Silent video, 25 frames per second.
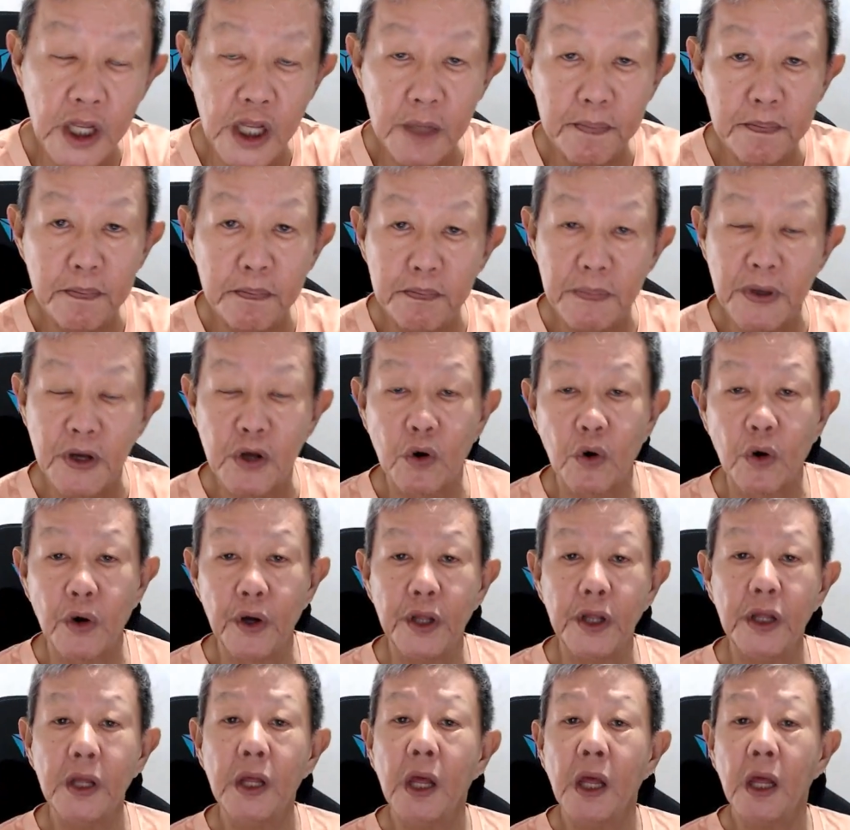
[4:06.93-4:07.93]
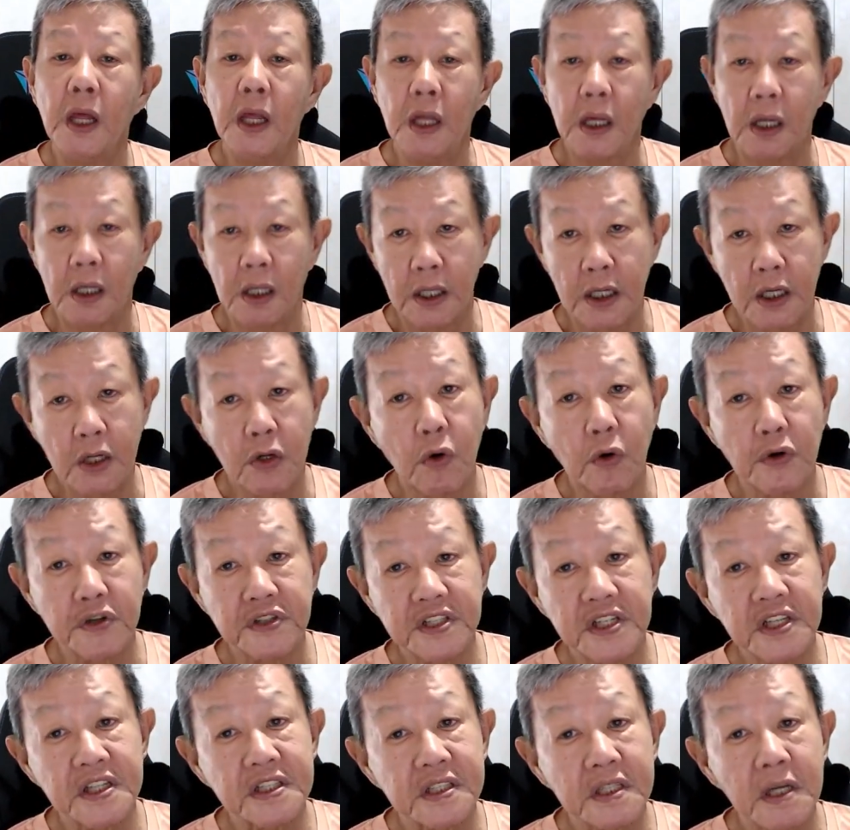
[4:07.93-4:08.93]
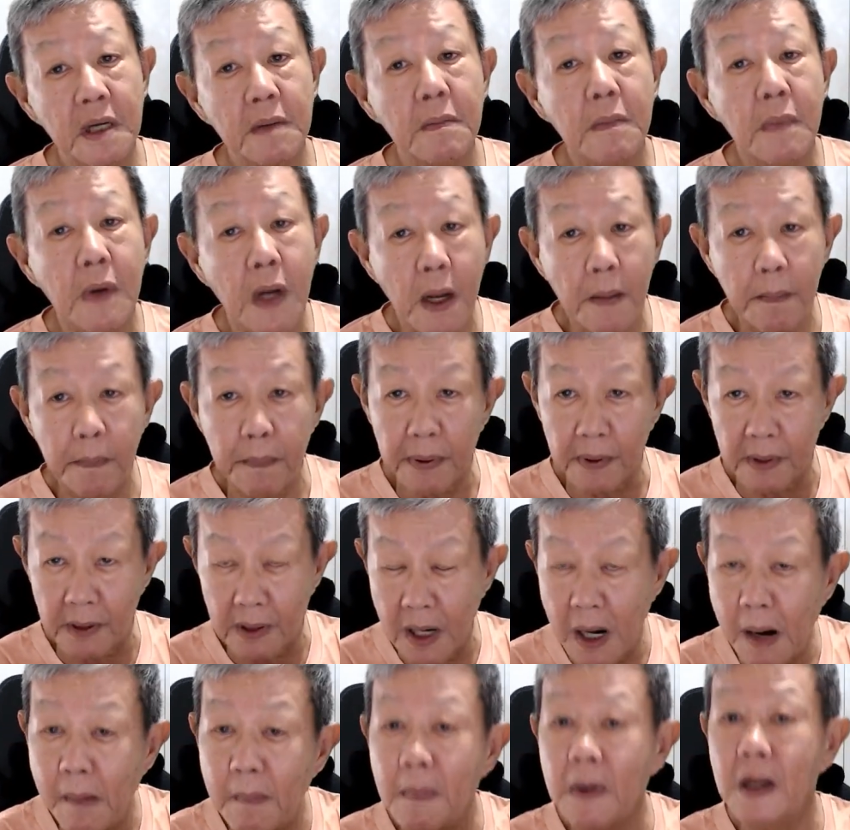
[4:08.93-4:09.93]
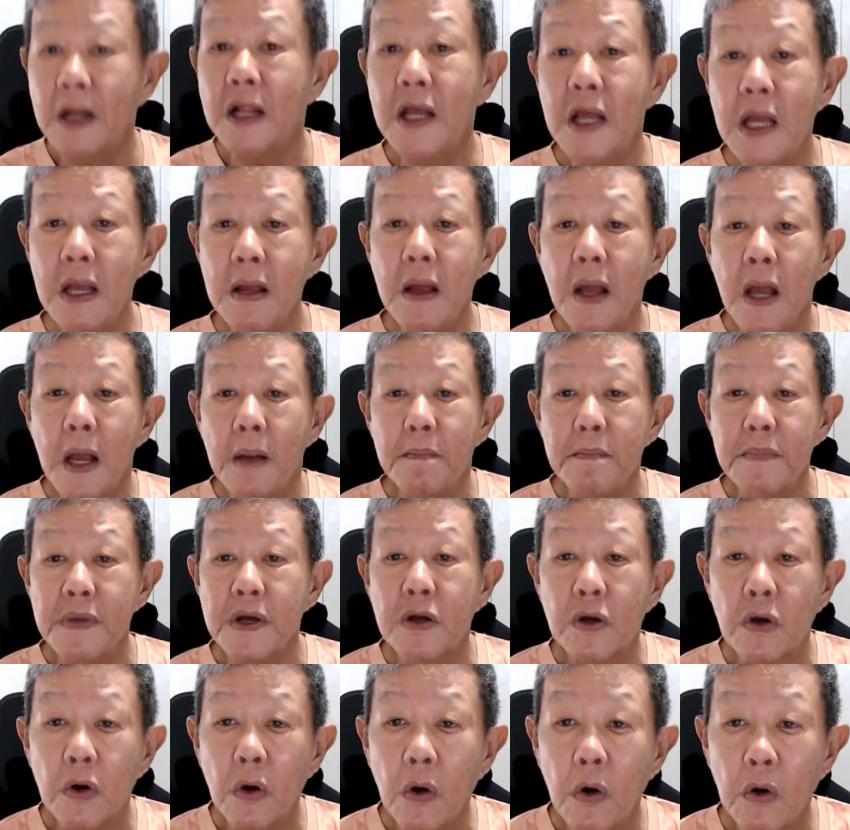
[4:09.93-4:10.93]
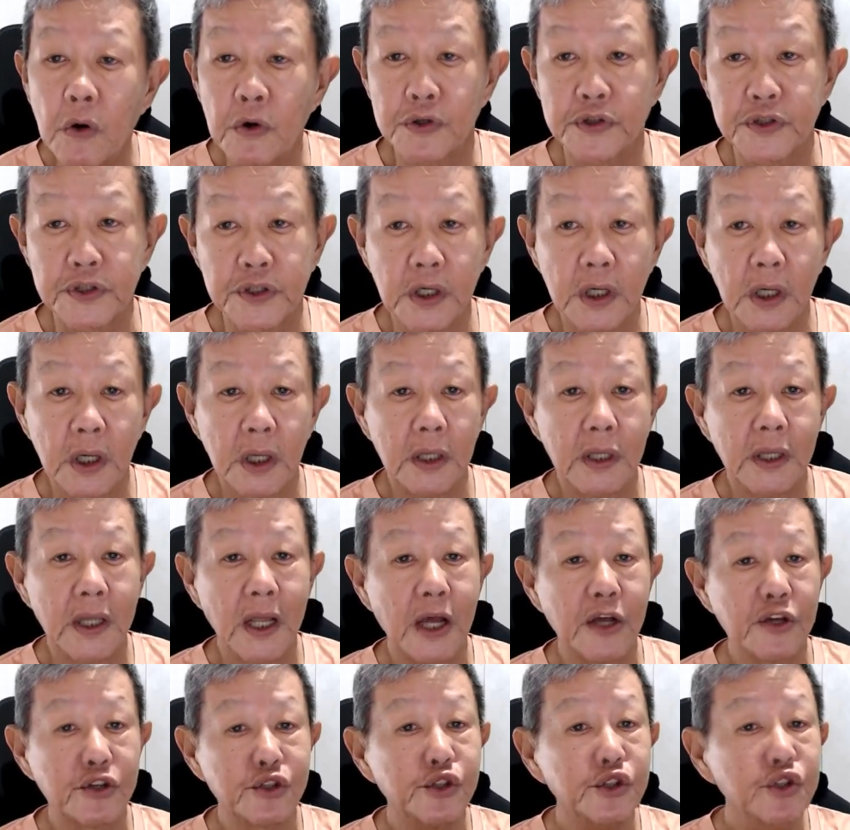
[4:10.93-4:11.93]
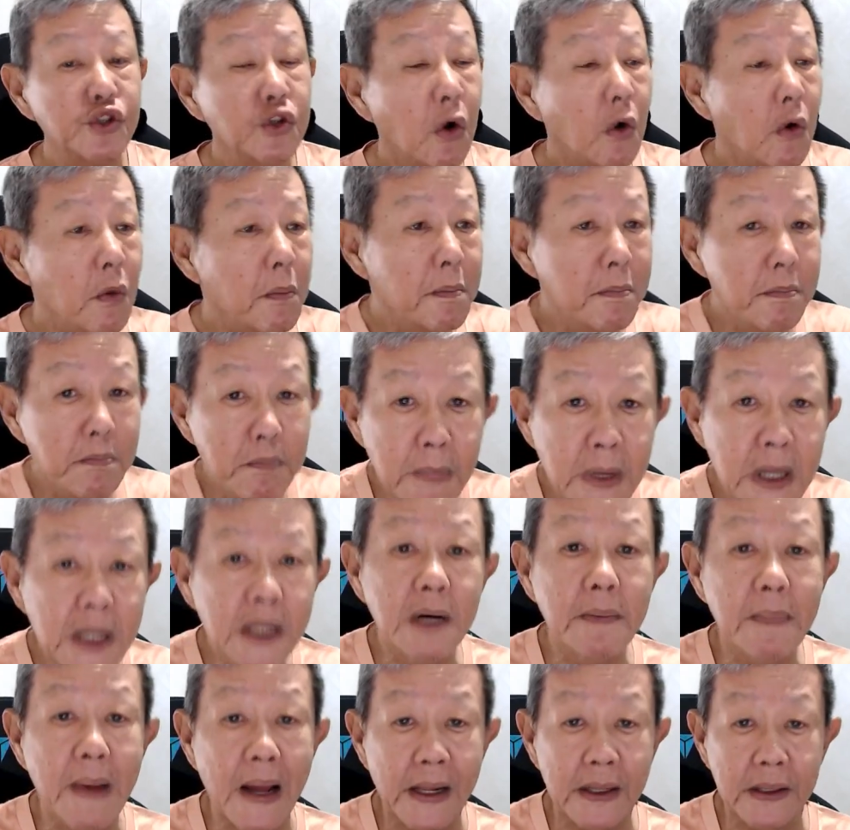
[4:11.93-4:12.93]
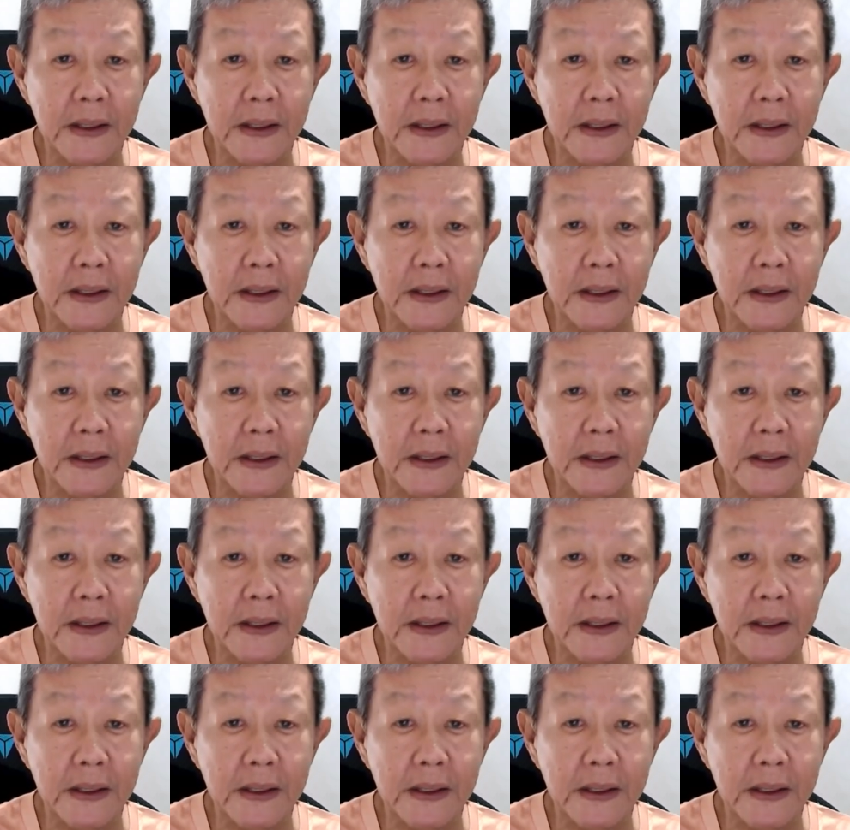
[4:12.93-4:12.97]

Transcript: Bitcoin uh, ecosystem primarily because there is no middleman,